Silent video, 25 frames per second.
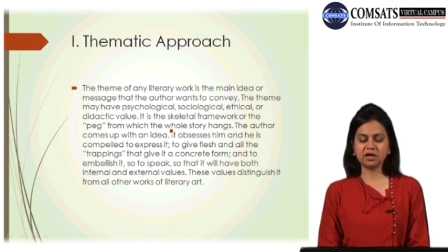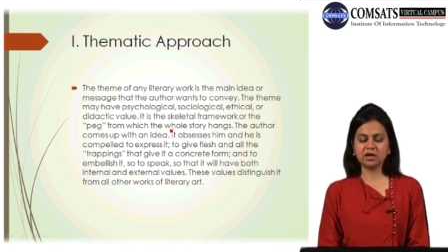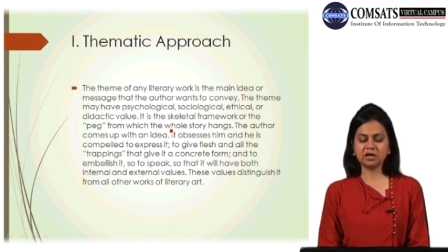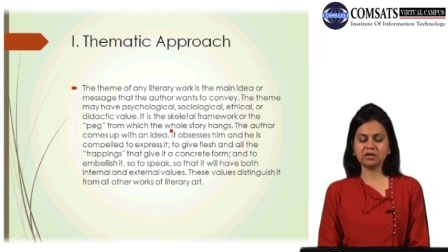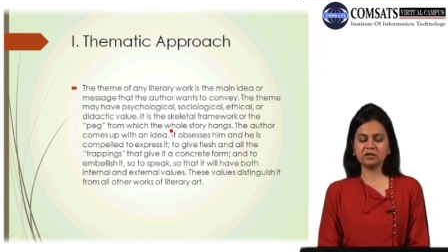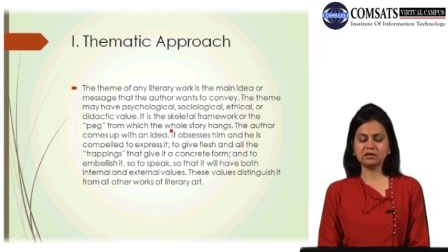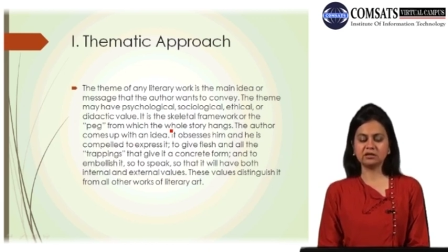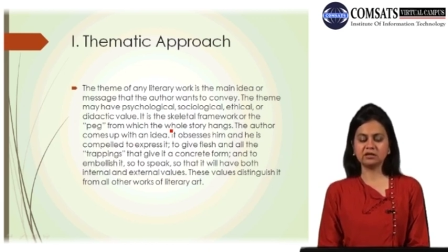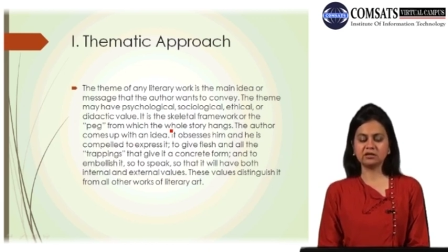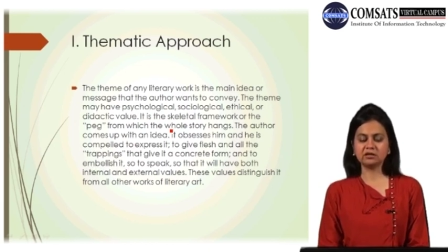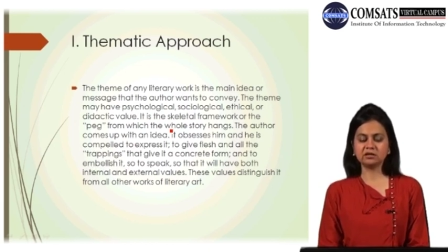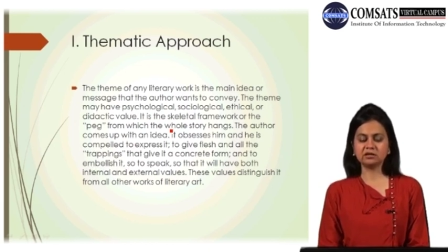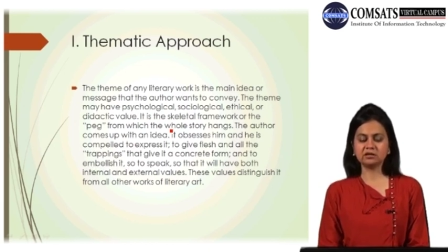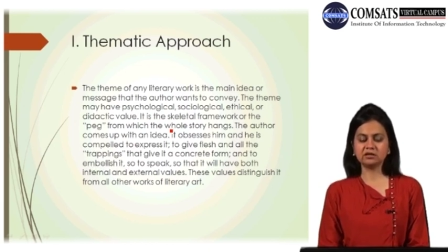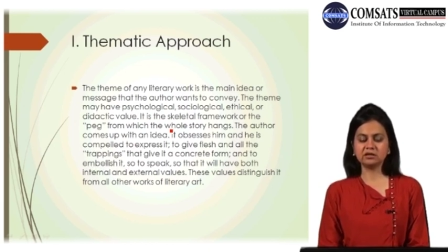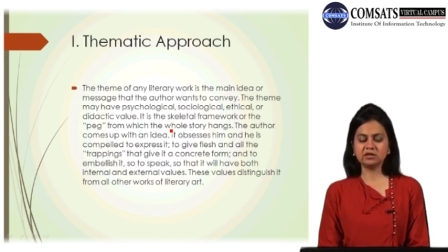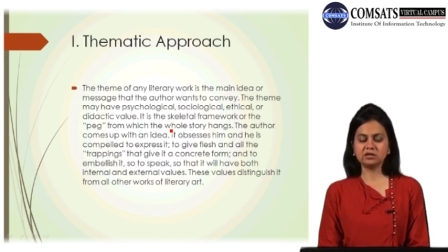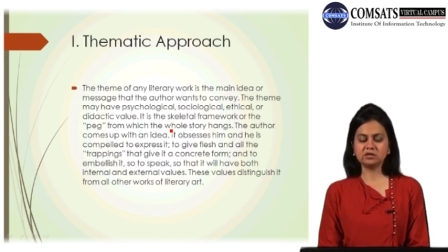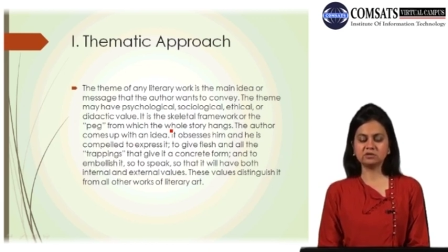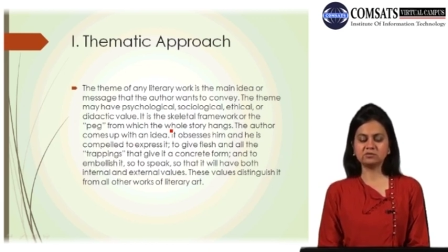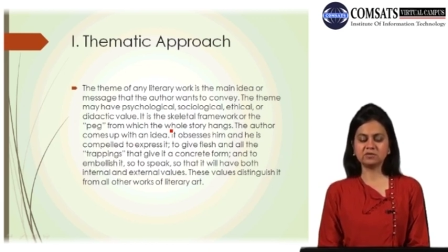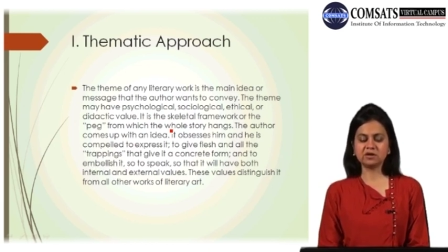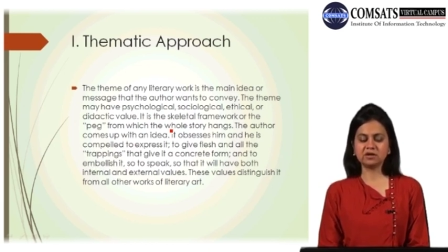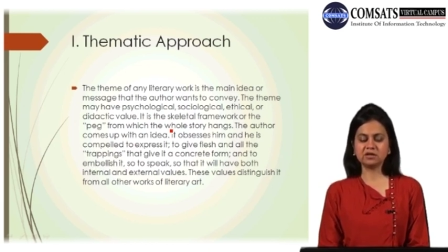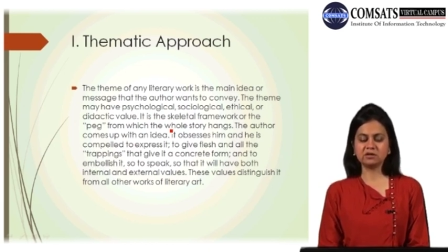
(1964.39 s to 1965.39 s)
and
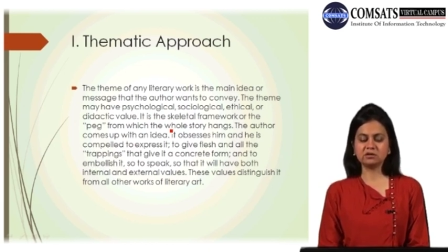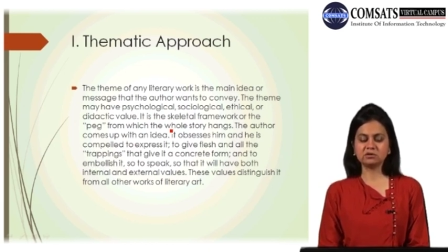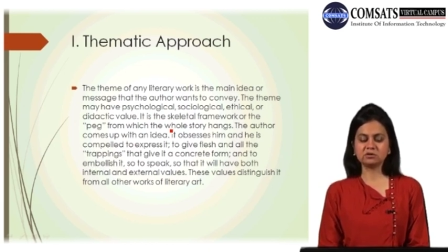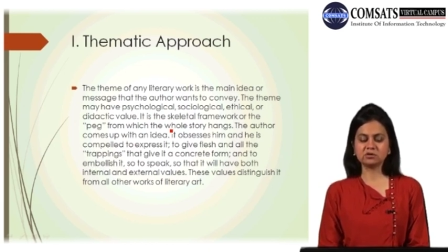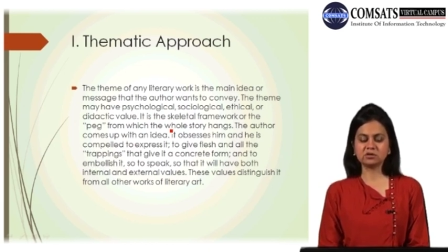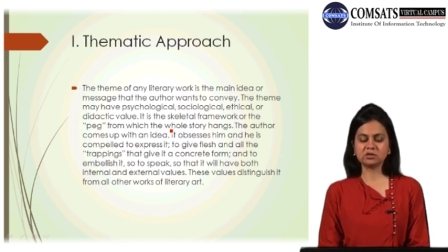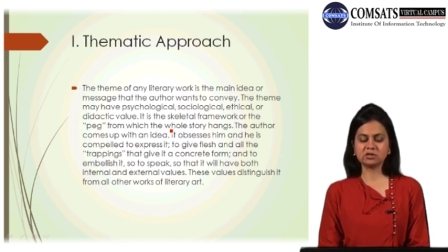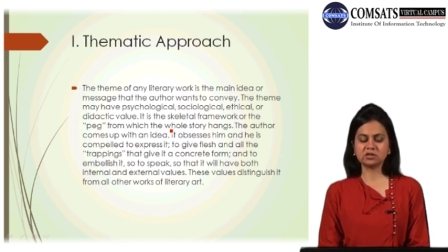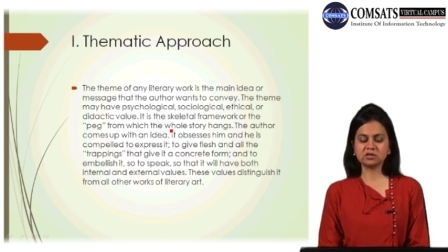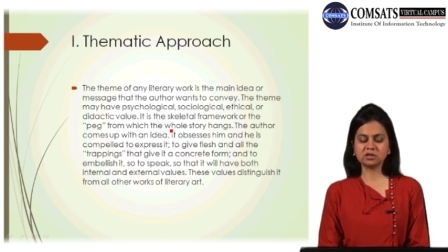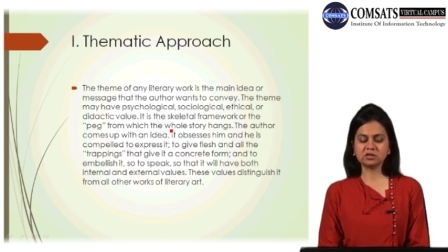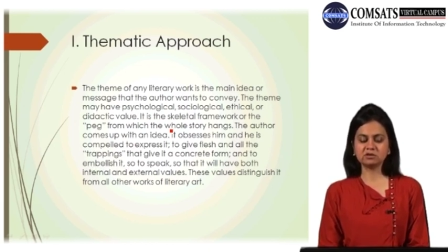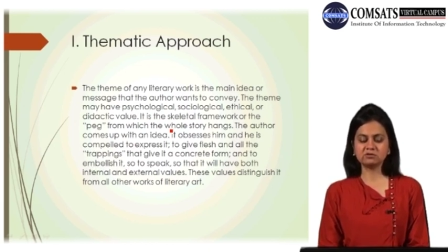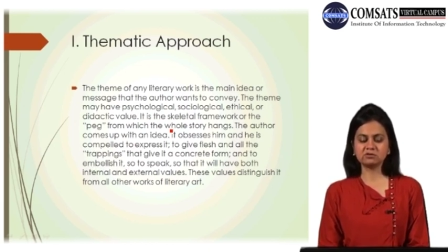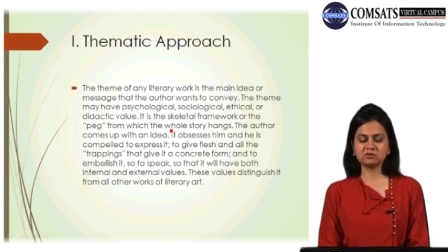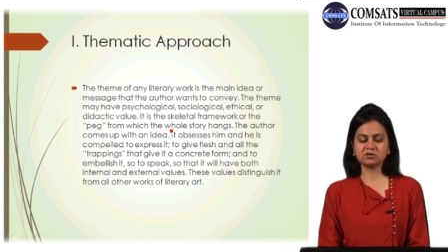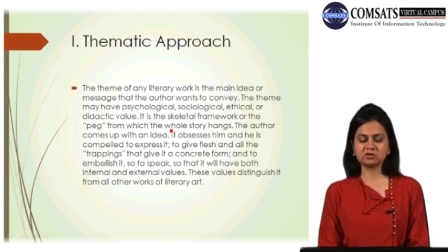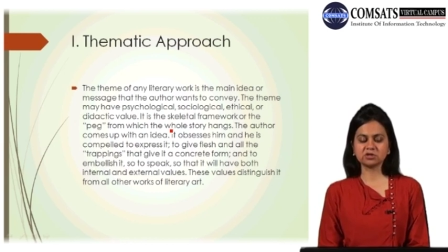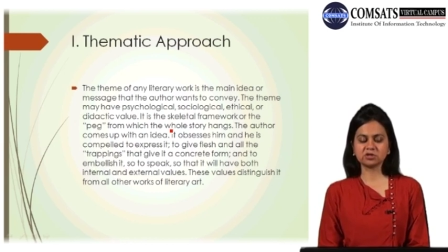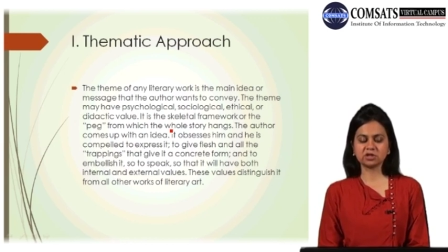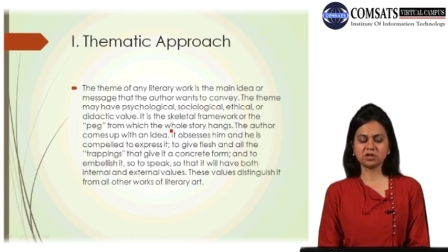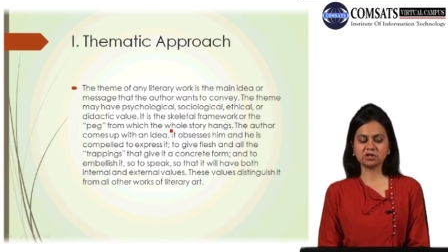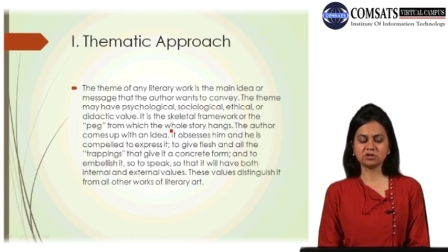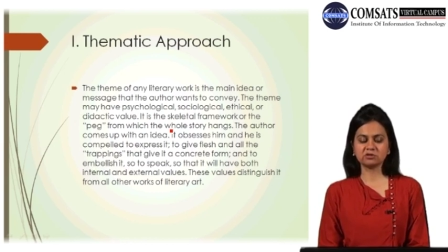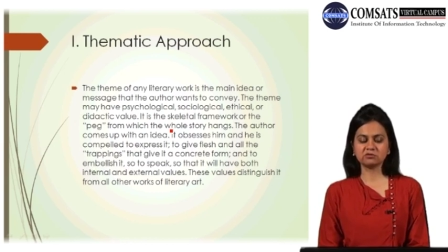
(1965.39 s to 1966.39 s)
these values
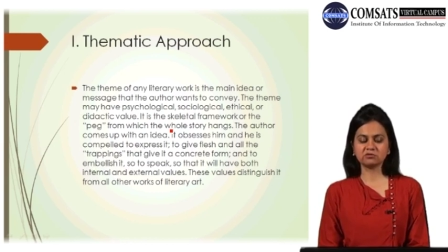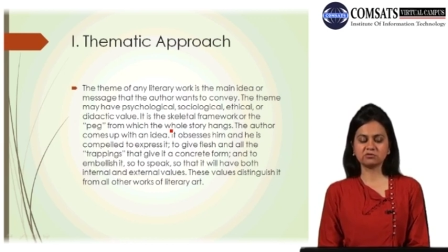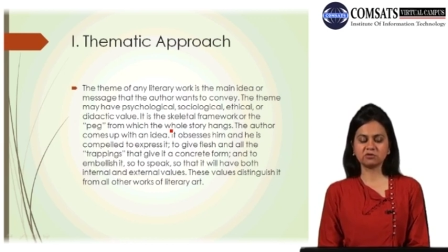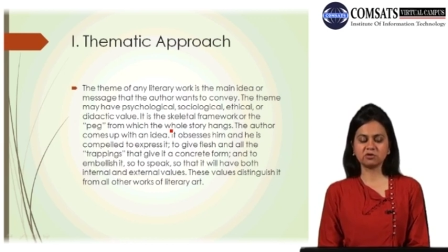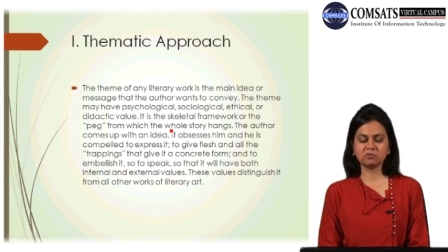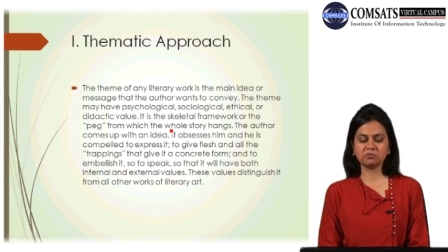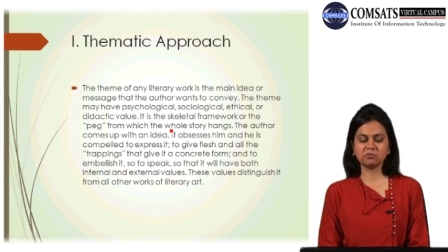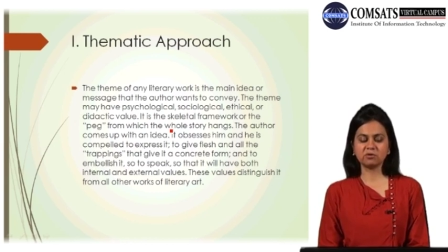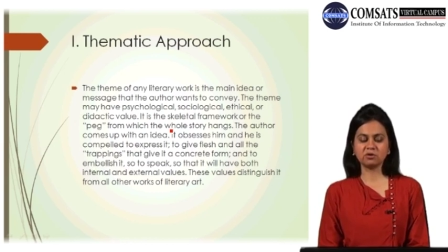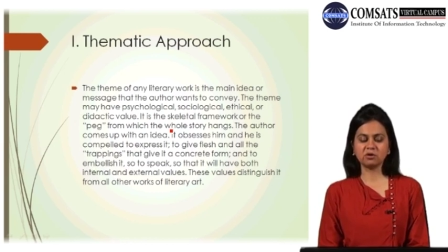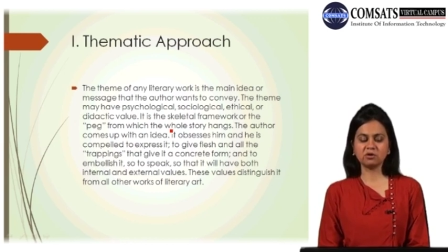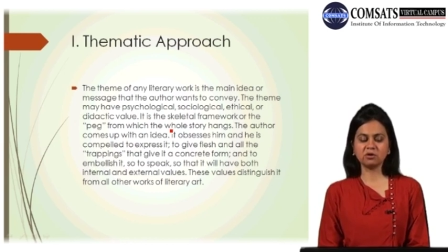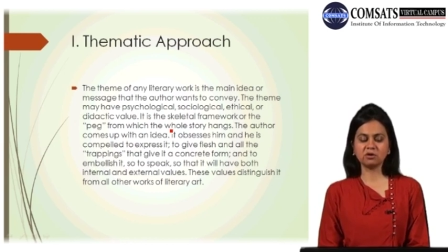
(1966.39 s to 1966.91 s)
distinguish it from